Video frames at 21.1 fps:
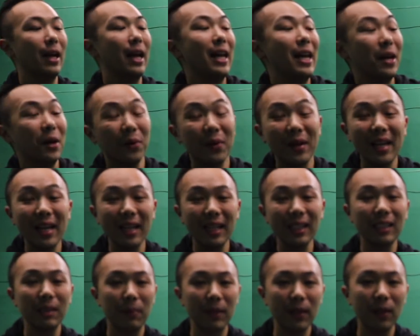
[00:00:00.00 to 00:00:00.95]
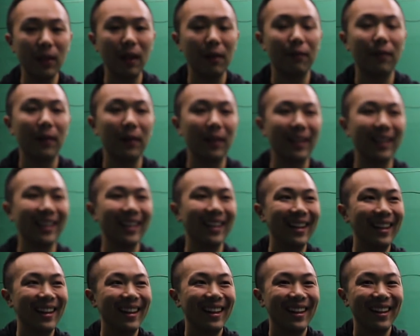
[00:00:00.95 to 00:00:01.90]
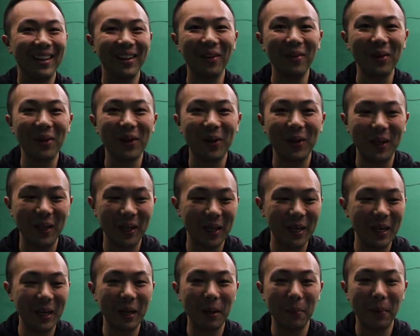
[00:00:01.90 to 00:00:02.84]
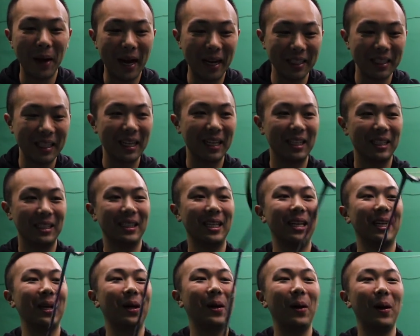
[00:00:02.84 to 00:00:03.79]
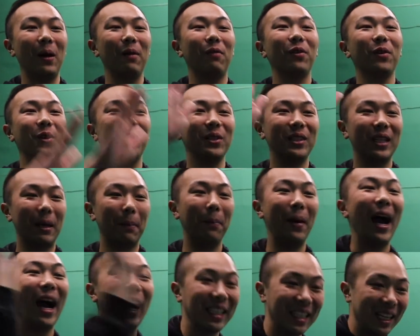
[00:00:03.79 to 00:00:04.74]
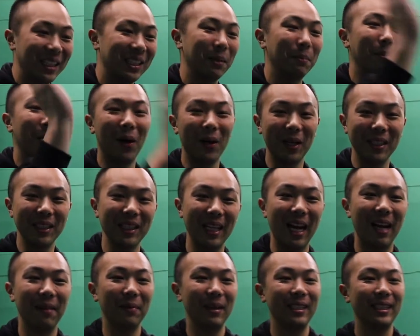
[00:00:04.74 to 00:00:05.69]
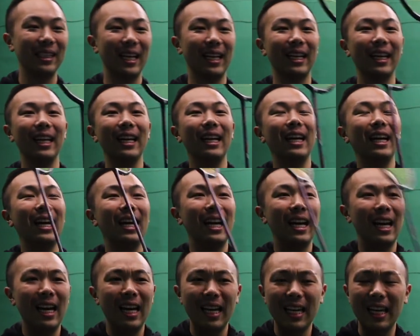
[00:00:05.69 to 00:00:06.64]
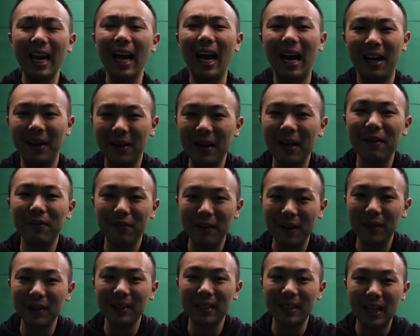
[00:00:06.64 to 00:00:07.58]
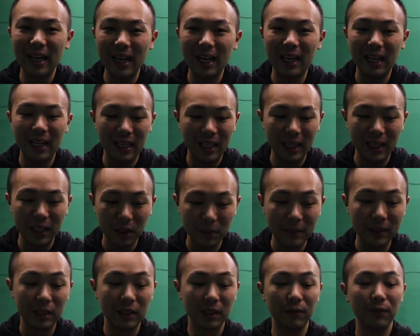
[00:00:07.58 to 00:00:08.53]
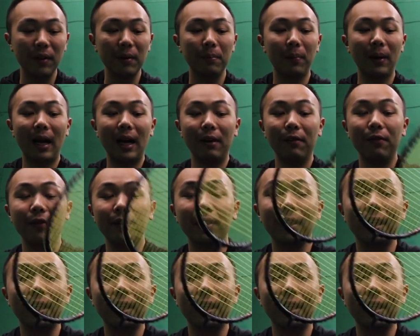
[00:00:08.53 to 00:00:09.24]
area is bigger, I felt like, when you're like eating a pancake, it's like if you're using a pancake to body slam, it's like, yeah, it felt a little bit different, but I feel